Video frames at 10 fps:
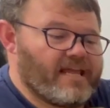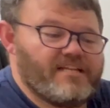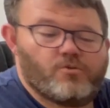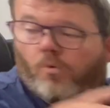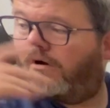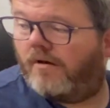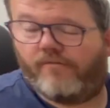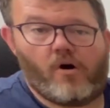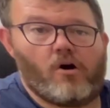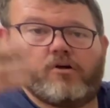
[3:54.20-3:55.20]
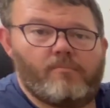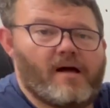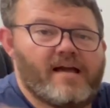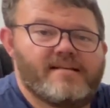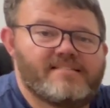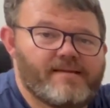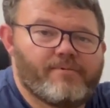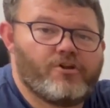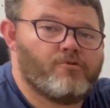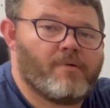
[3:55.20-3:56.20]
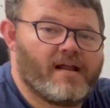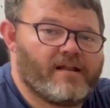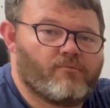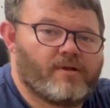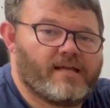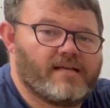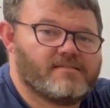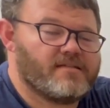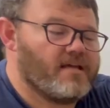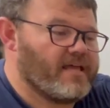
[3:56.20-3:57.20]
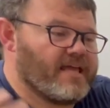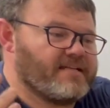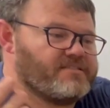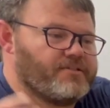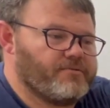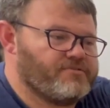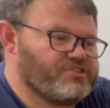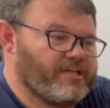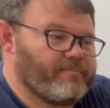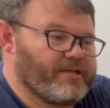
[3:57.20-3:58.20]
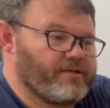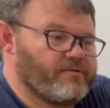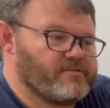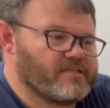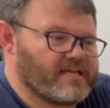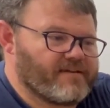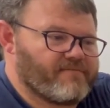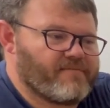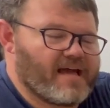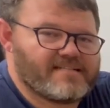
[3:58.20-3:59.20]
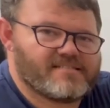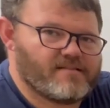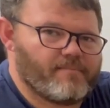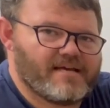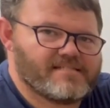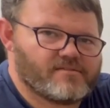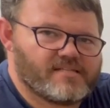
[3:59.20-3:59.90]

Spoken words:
each one of all my CPU mining rigs into GPUs, like if that's the best